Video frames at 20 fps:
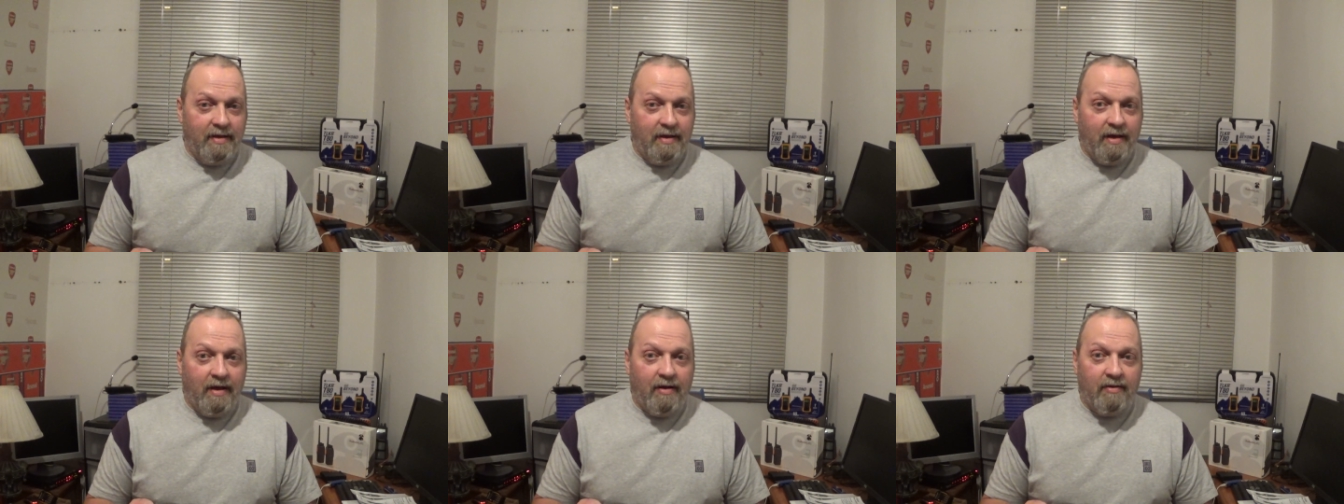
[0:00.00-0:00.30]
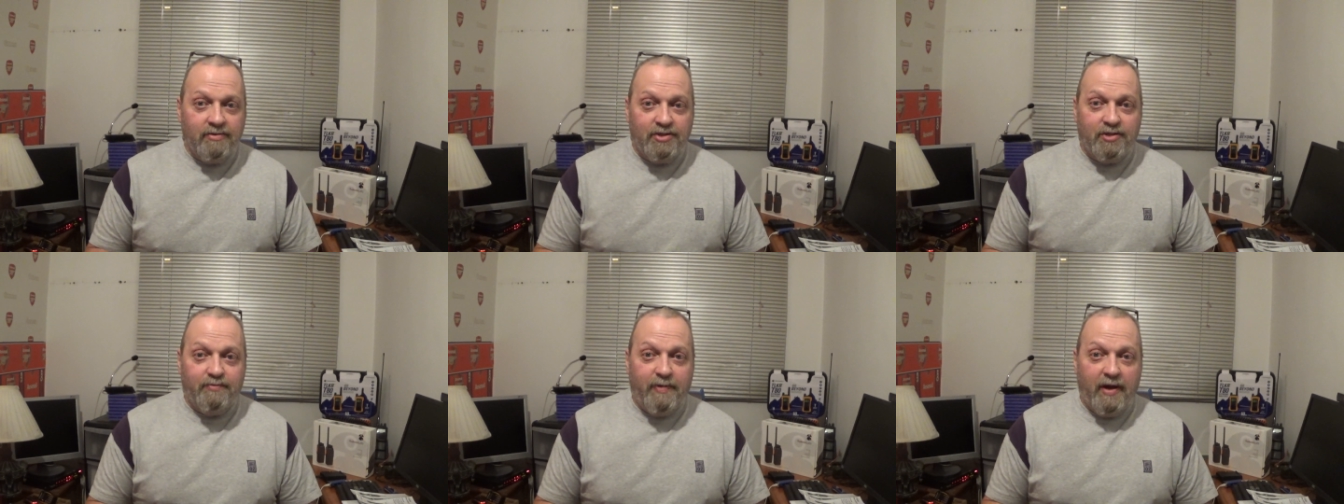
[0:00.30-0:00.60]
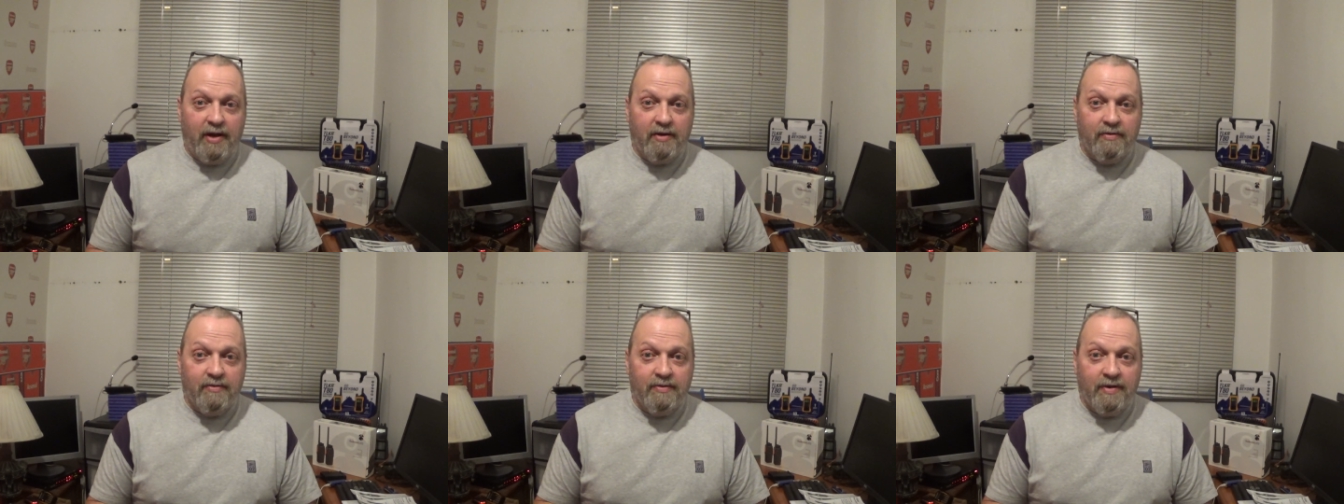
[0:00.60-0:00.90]
Old
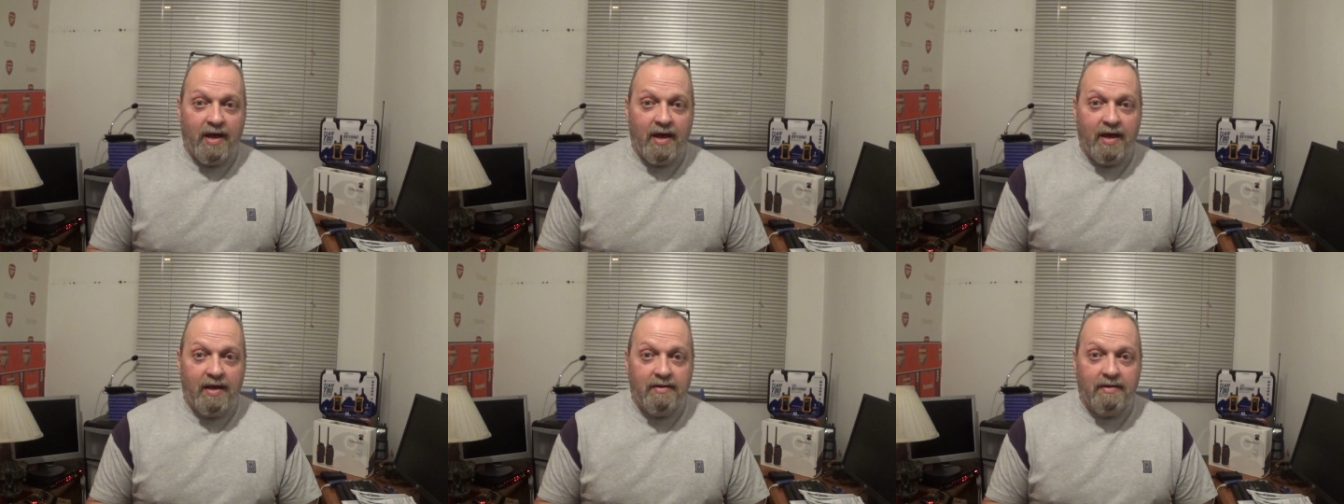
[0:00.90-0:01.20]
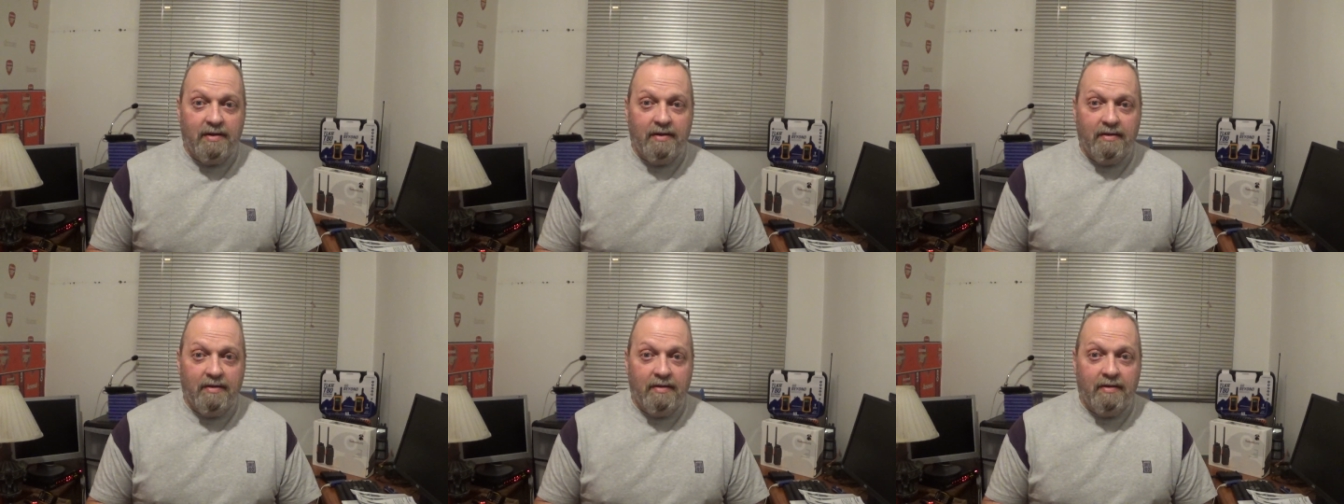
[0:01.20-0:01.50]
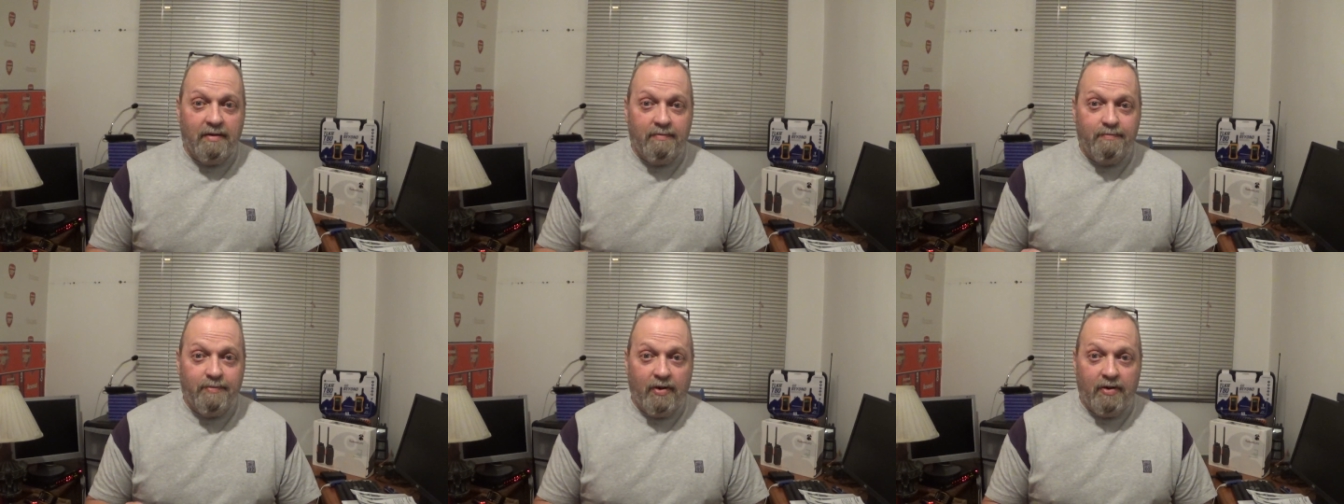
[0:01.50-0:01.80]
speckled hen
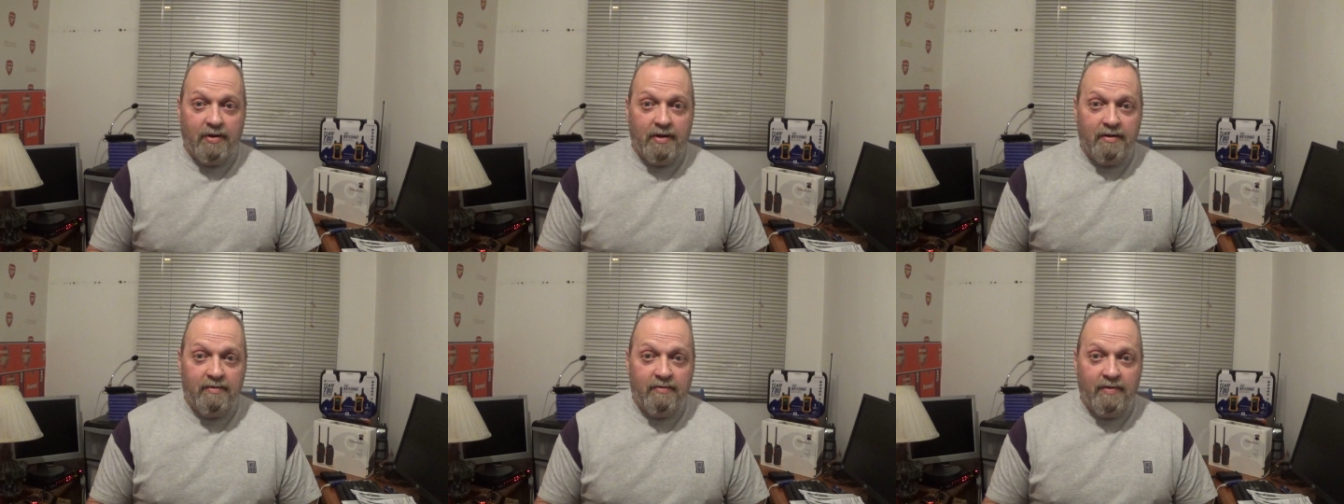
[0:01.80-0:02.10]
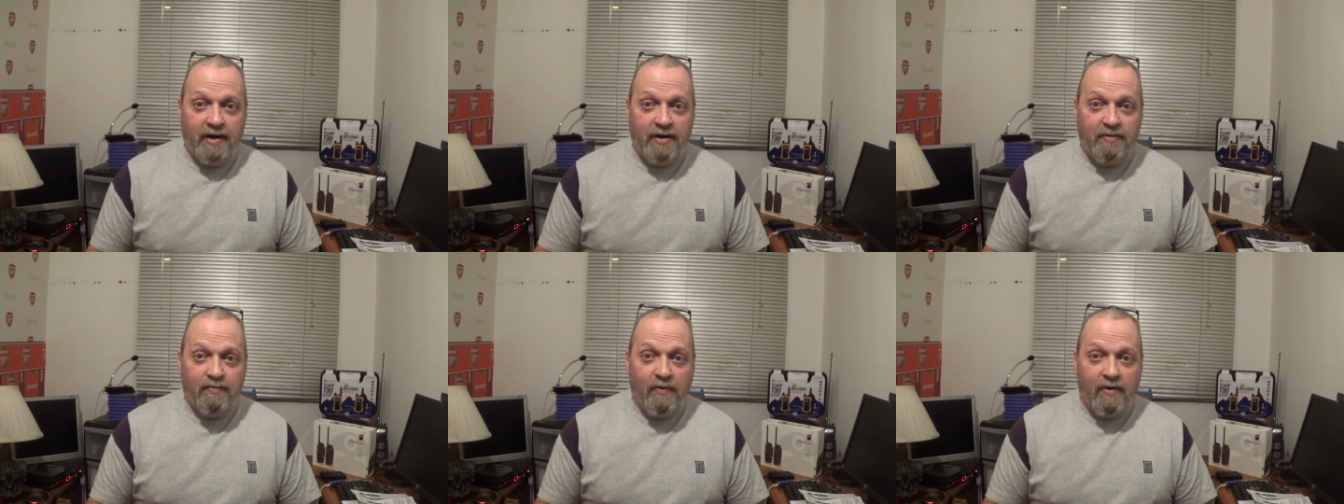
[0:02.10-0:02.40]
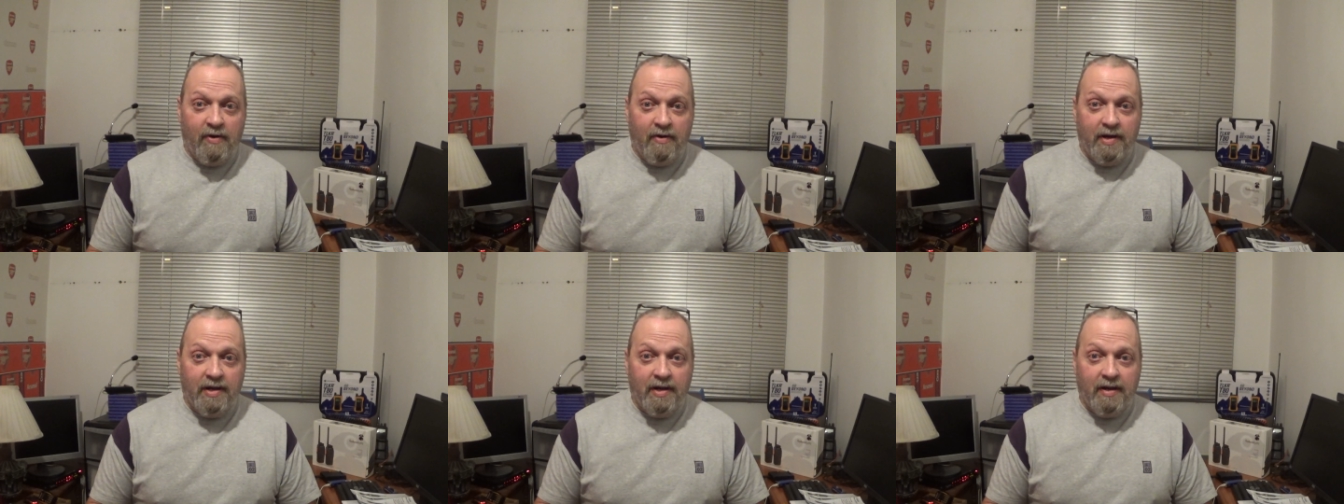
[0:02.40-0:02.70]
and a bottle of red
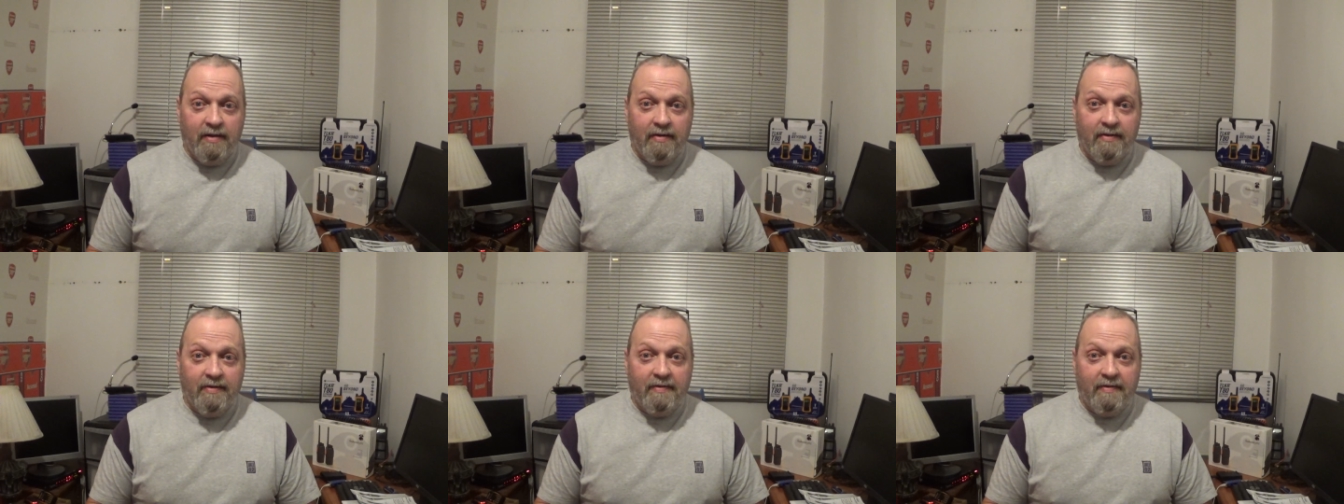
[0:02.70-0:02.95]
wine.